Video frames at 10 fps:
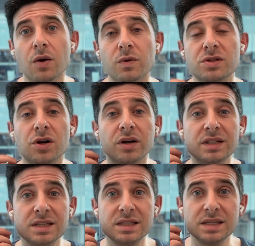We're starting
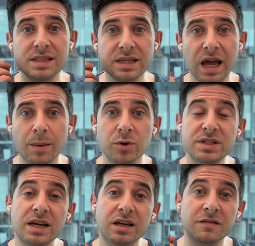to see scammers
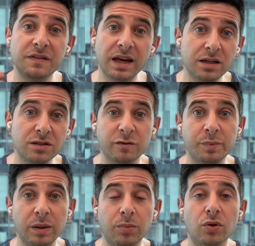take advantage of
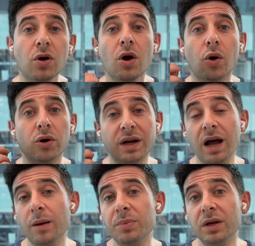people who are
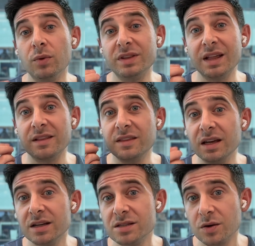copying what they
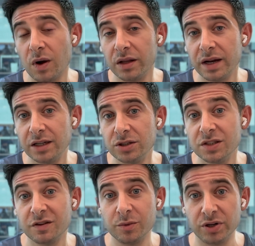think is their wallet address
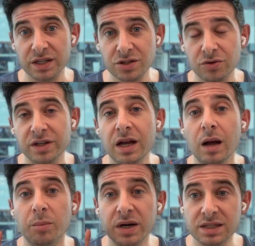from their history,
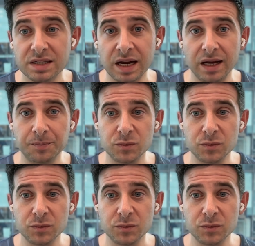but it's not.